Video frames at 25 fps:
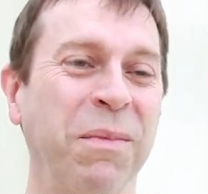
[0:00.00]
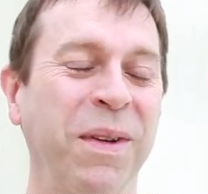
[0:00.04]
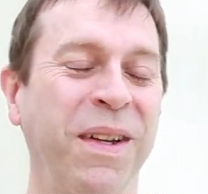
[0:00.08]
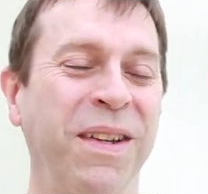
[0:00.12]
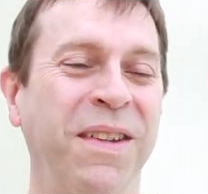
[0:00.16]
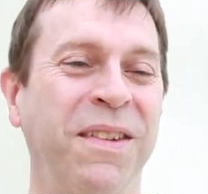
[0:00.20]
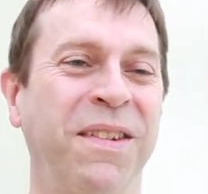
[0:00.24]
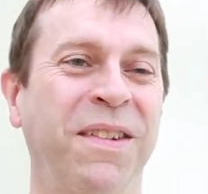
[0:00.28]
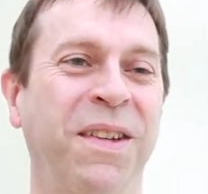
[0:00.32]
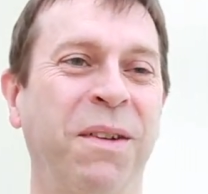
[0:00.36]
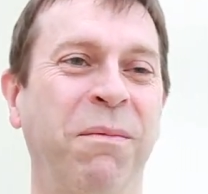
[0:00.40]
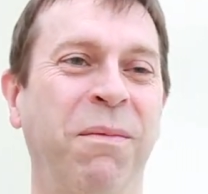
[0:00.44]
but
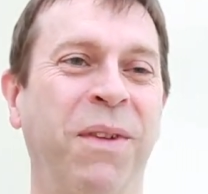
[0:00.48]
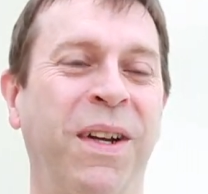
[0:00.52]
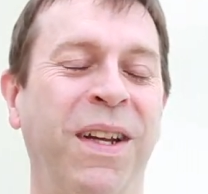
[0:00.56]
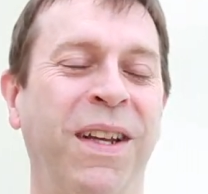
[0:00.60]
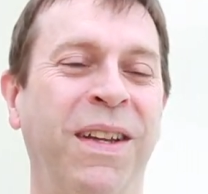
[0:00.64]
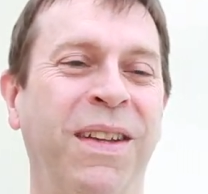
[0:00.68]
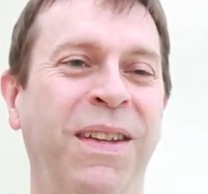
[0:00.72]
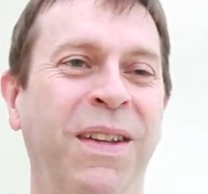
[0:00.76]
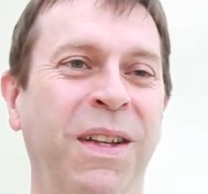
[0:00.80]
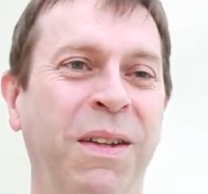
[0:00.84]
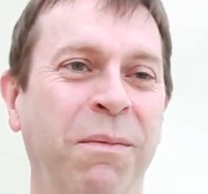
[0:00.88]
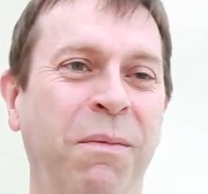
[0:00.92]
in summary,
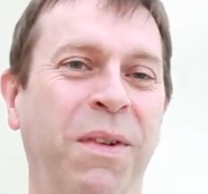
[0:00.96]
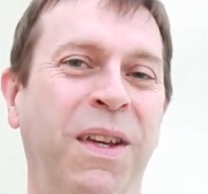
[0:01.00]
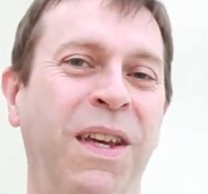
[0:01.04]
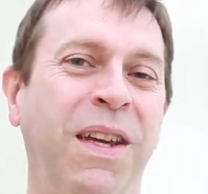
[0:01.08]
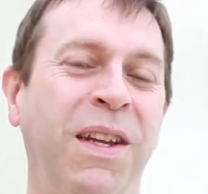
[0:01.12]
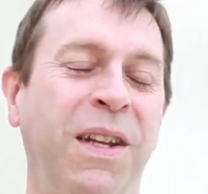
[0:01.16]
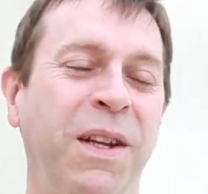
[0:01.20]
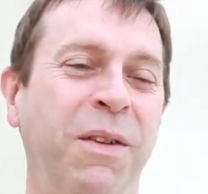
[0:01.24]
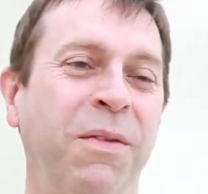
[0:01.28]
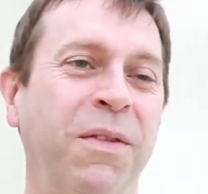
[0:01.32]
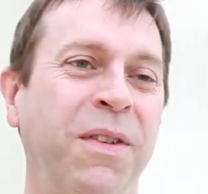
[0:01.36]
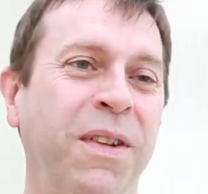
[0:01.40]
the key
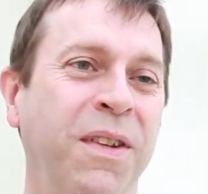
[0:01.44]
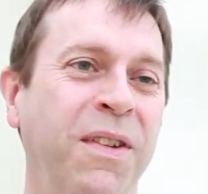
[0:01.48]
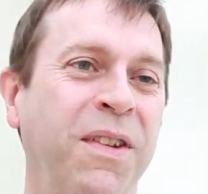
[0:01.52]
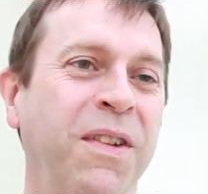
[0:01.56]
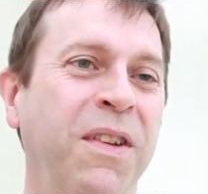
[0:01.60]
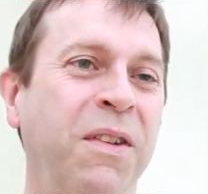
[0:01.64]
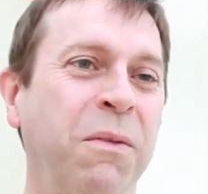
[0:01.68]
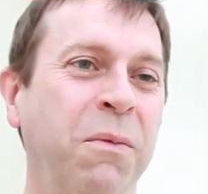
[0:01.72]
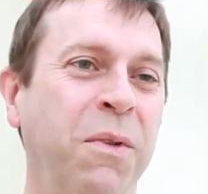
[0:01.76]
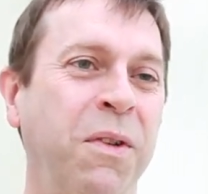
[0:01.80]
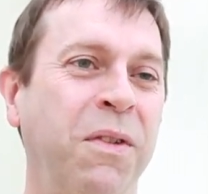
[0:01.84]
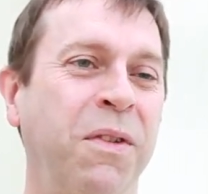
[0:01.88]
difference,
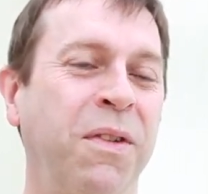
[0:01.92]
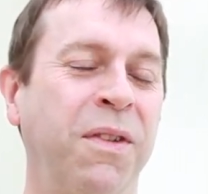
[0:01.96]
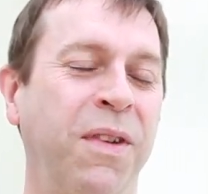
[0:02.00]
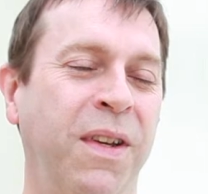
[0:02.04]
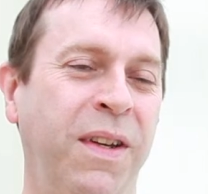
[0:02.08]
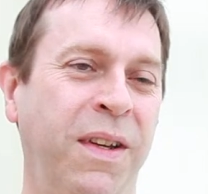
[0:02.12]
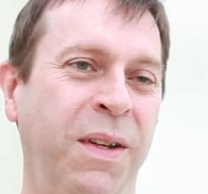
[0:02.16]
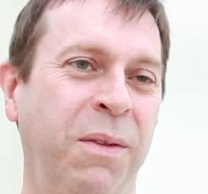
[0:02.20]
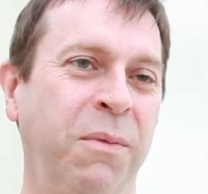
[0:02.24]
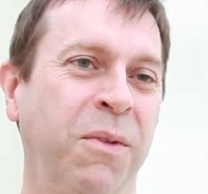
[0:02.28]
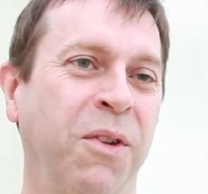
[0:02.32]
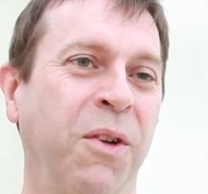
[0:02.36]
it
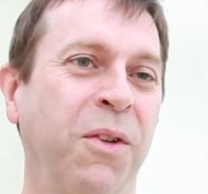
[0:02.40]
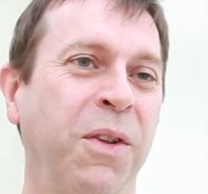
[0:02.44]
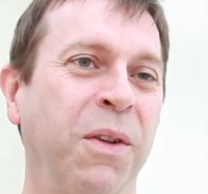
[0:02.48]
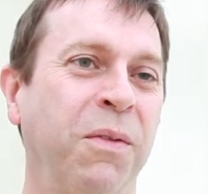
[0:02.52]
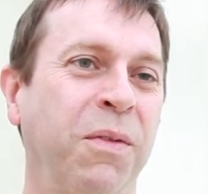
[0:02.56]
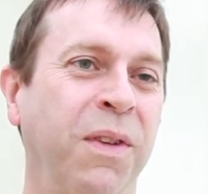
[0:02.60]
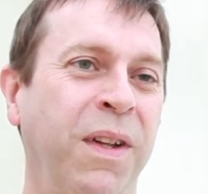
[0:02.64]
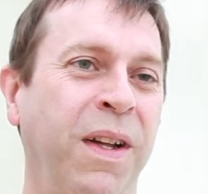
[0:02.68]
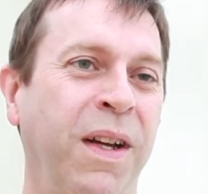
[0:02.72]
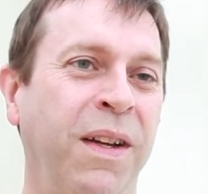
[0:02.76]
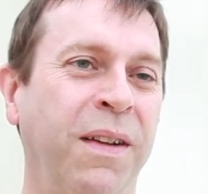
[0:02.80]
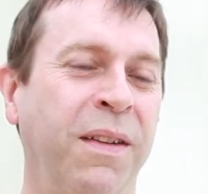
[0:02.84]
was on the
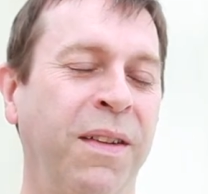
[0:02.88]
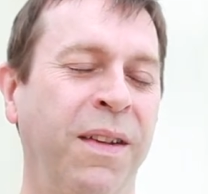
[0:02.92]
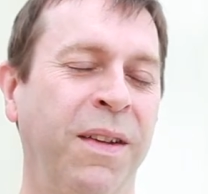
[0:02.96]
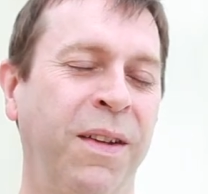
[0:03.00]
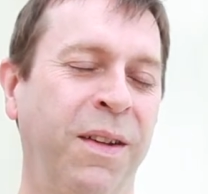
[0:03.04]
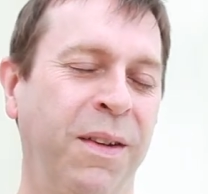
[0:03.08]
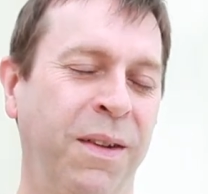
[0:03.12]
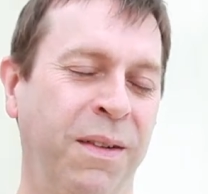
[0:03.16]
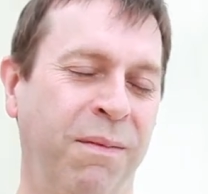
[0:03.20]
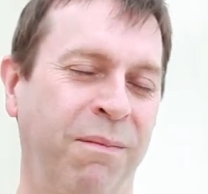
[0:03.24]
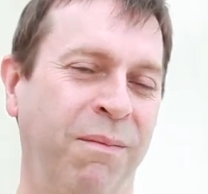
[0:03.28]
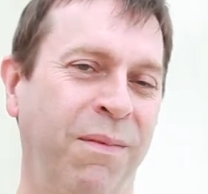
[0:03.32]
flat,
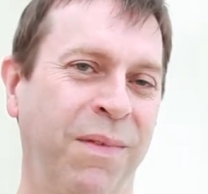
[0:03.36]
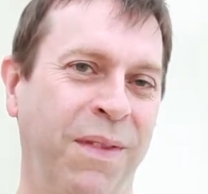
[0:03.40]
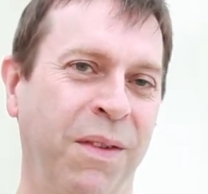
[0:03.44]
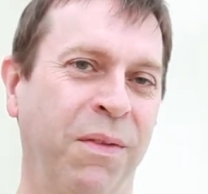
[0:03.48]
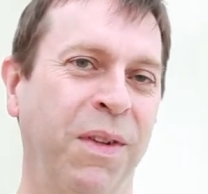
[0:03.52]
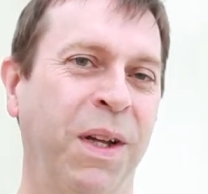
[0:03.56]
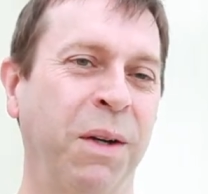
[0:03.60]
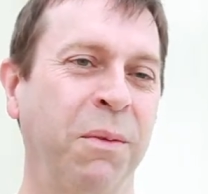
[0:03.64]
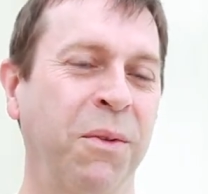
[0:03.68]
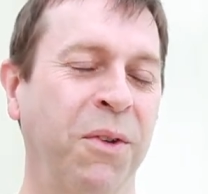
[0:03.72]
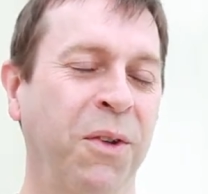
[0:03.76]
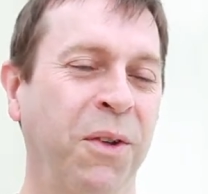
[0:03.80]
the
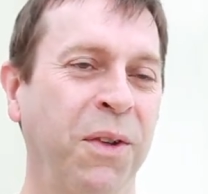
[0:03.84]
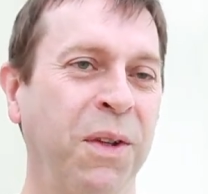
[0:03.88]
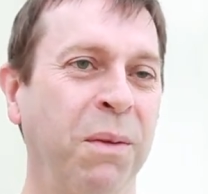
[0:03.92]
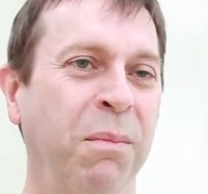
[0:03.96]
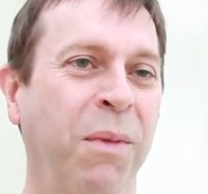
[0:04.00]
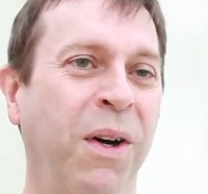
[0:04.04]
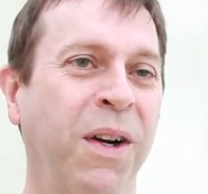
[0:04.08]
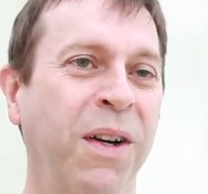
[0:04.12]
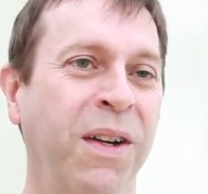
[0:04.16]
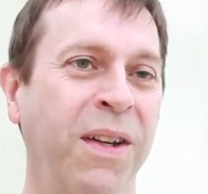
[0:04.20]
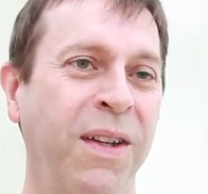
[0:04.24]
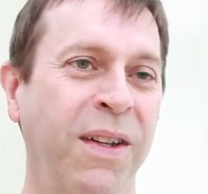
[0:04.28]
flat was on the
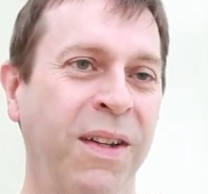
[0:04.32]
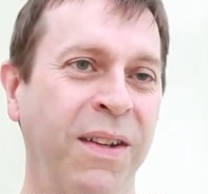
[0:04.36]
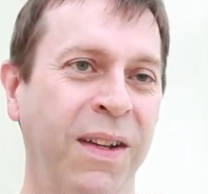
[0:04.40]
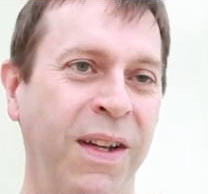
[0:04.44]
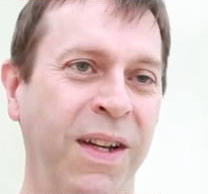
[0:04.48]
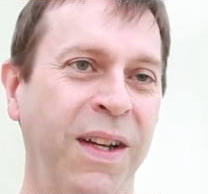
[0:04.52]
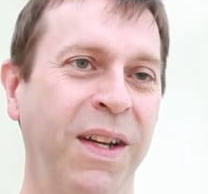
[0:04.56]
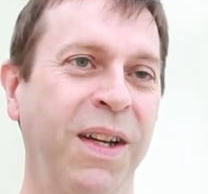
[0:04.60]
market